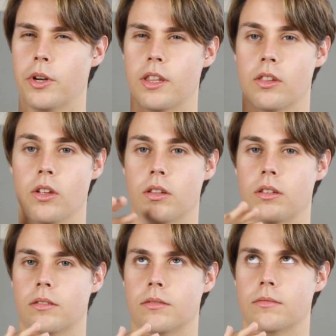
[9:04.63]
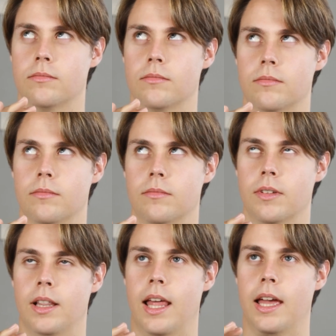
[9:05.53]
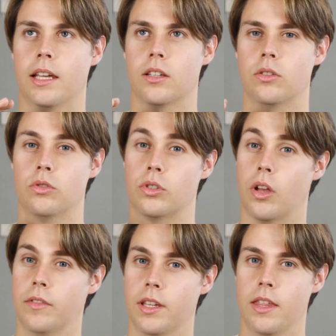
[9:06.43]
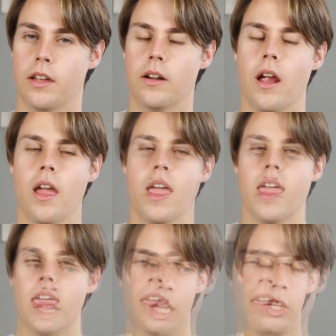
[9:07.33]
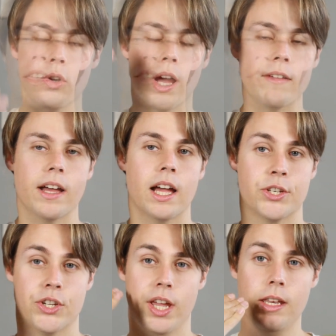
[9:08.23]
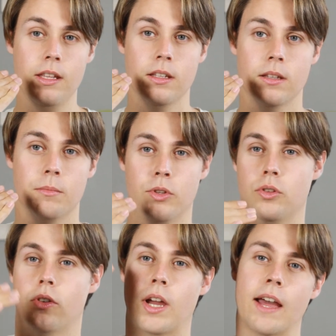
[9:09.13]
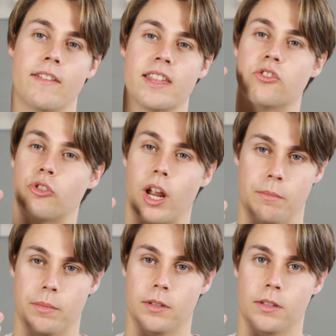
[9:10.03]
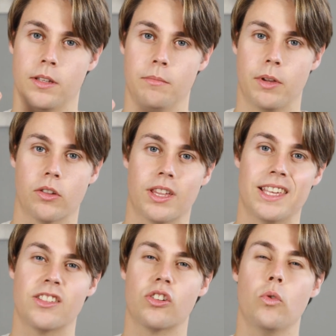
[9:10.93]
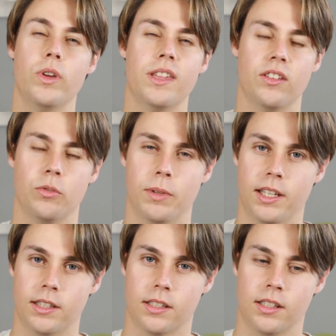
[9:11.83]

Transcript: but it's not like too soft either. You have a shade, but you don't have a stripe, because it's so easy to blend.